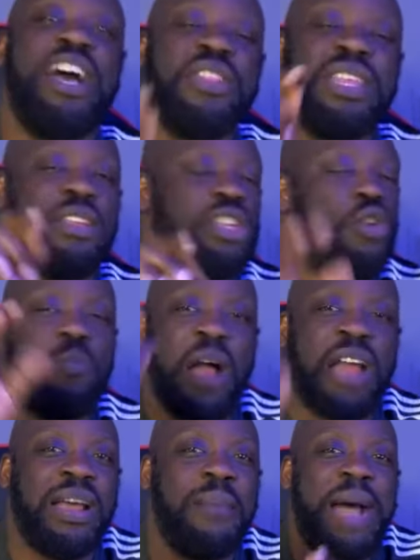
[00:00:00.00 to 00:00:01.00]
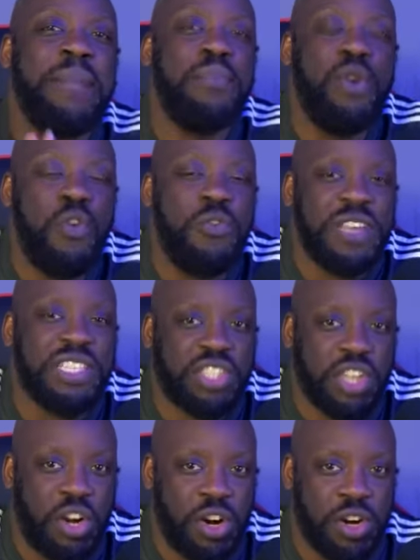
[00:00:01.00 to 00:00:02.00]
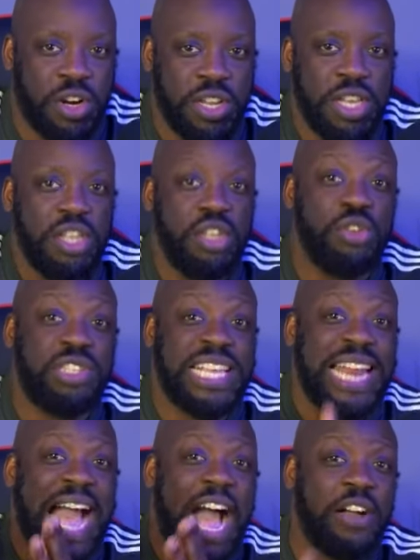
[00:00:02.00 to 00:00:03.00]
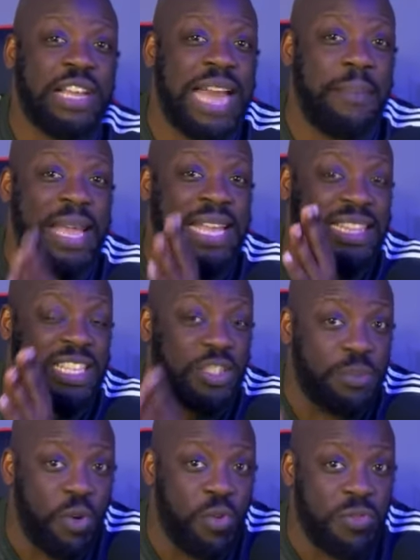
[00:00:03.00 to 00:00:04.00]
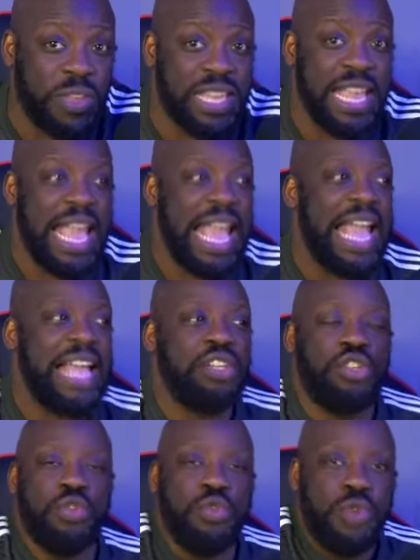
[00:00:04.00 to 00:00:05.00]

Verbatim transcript: them. I... you brought up my movie, sir. You said, How can I make this movie and do